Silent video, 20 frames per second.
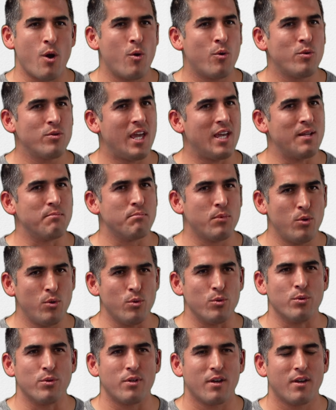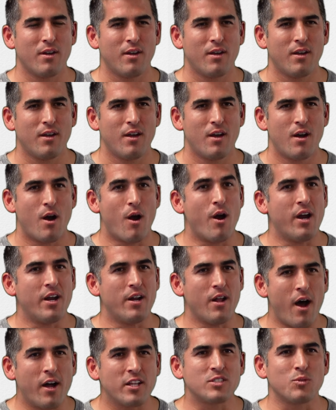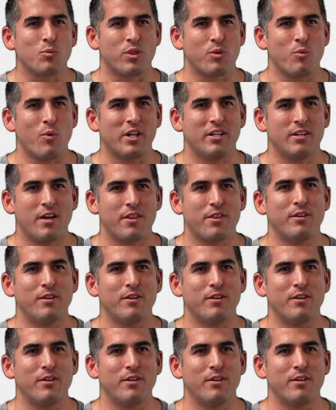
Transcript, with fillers: tone and mood are at odds with one